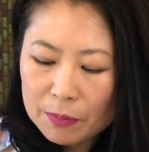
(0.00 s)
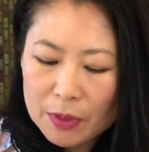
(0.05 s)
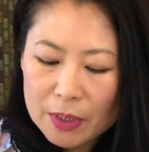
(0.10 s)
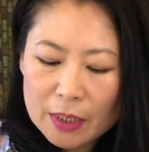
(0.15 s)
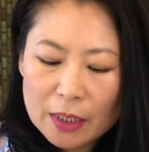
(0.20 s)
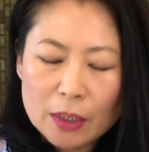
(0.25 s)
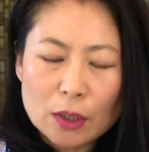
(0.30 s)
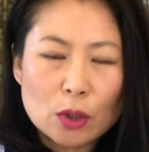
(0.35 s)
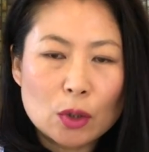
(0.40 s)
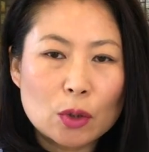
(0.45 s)

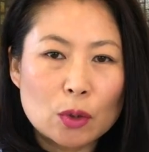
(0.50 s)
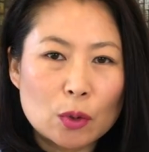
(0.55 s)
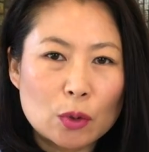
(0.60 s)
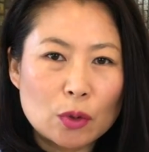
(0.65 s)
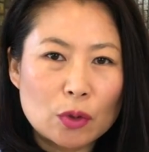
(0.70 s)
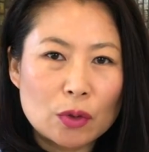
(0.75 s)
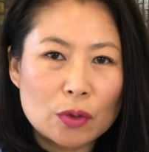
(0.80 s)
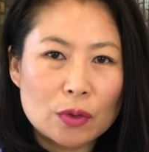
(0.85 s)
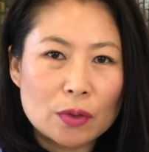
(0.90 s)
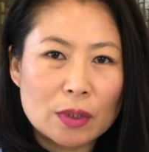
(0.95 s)
Because
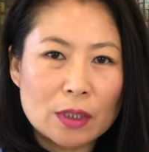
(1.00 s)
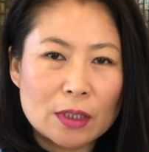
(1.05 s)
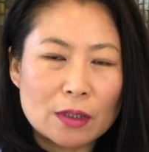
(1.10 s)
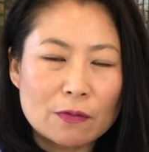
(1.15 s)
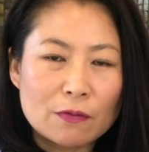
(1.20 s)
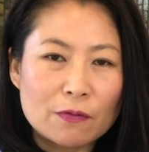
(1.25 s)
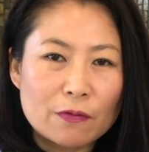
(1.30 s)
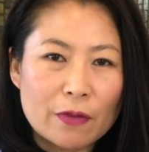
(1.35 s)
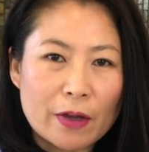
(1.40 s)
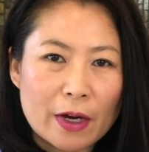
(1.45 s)
soju
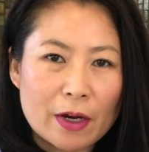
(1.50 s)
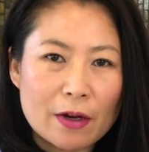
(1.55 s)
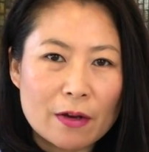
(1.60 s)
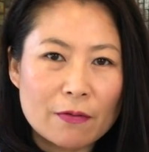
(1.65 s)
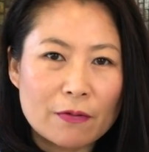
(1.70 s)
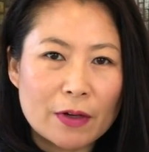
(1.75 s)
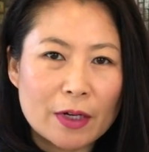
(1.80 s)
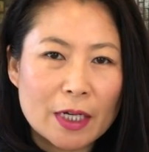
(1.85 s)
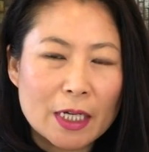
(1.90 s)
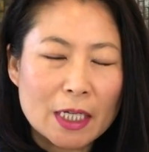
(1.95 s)
is
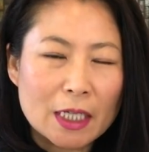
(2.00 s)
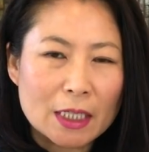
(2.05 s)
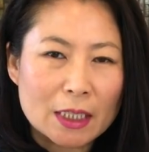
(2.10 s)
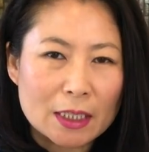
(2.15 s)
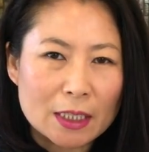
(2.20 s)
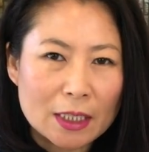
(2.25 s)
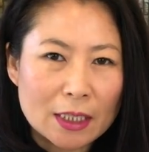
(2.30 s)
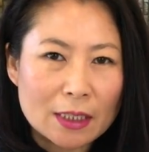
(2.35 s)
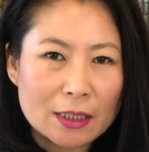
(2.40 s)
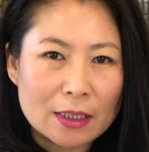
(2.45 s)
very
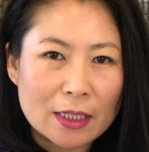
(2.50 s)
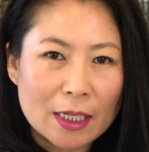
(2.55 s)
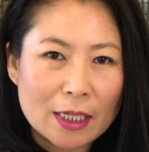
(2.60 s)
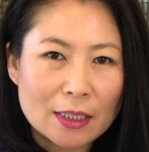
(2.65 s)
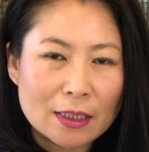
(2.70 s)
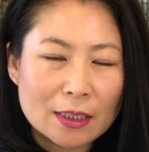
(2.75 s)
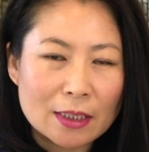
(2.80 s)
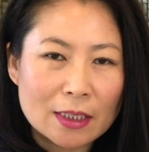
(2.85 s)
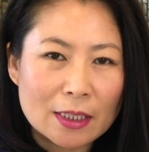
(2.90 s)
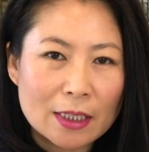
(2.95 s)
clean
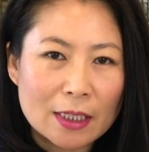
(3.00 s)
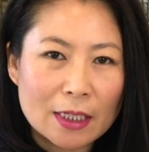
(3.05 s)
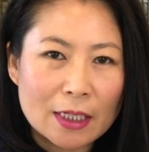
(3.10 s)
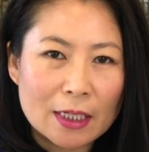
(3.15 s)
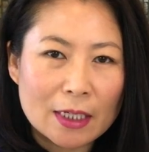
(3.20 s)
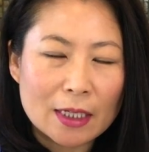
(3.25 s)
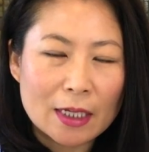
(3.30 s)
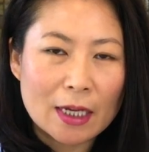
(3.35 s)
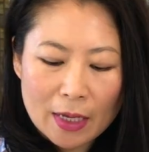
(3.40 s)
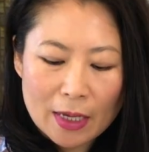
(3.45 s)

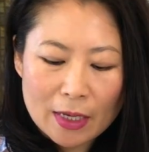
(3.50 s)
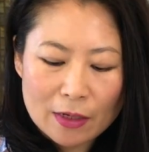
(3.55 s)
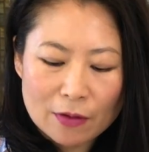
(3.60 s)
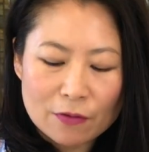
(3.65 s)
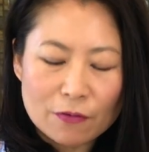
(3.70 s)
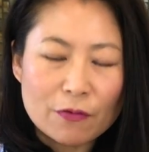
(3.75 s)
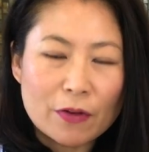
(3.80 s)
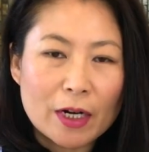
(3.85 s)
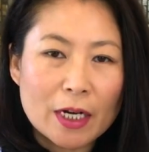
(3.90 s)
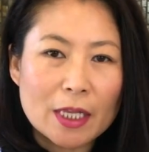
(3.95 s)
tasting and
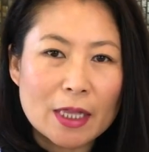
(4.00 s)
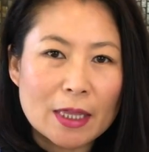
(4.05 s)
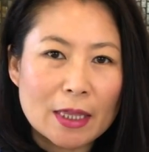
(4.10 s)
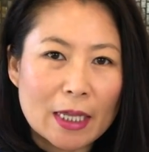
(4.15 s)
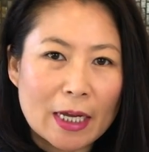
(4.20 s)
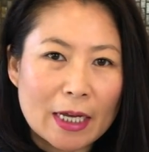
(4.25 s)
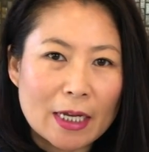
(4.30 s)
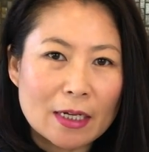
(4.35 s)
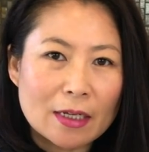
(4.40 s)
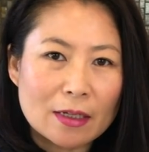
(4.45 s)
is very
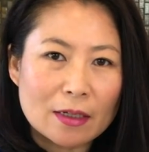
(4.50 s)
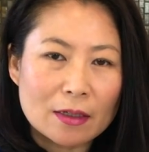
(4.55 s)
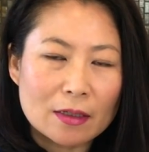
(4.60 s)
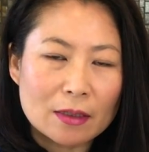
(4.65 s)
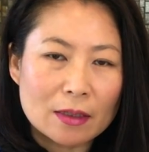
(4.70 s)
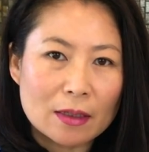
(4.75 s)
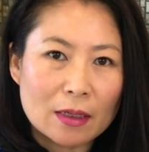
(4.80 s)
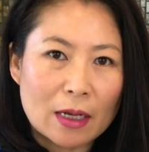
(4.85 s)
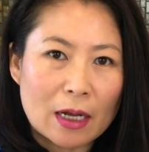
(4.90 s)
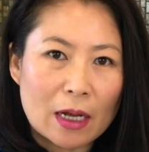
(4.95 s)
light in
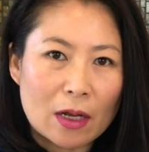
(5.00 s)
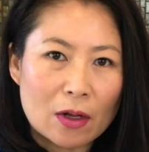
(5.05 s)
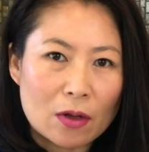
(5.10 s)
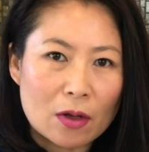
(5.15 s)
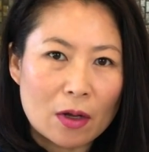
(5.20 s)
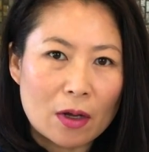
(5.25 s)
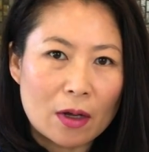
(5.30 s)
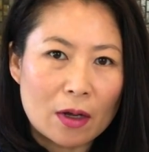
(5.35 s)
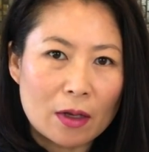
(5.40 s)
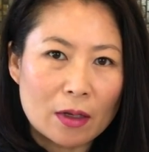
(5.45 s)

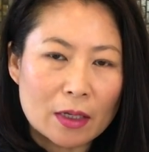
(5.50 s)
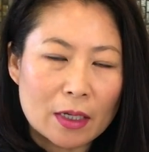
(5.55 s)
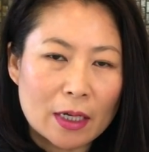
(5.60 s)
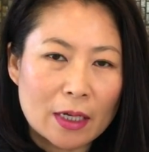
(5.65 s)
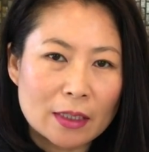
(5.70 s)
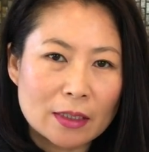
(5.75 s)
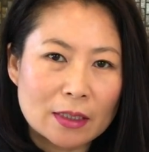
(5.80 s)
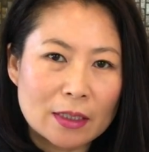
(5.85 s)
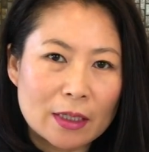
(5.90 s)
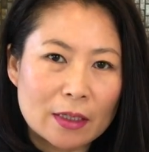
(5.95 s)
alcohol
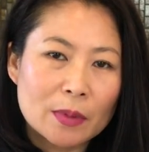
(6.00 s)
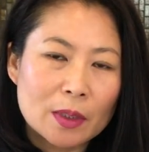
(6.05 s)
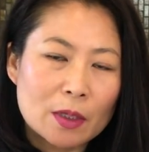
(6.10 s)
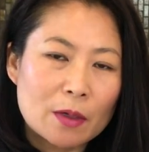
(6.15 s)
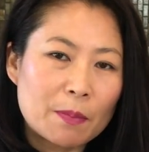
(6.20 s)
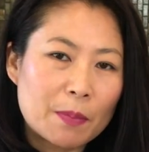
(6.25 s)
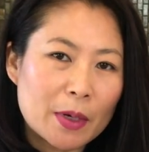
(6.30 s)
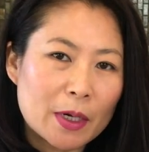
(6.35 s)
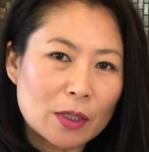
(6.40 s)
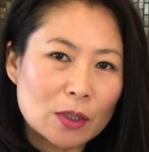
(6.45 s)
content
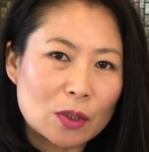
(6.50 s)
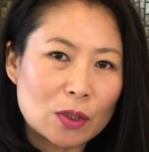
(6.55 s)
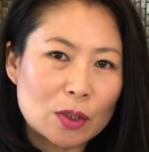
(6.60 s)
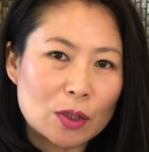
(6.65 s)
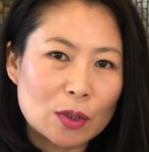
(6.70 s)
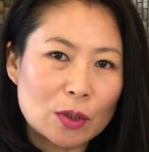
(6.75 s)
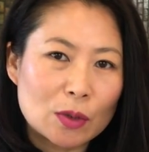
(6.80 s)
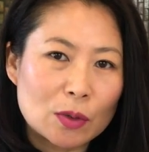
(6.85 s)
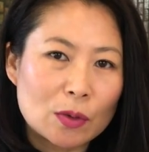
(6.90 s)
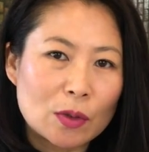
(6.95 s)
compared
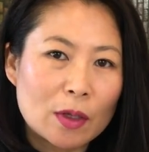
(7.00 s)
to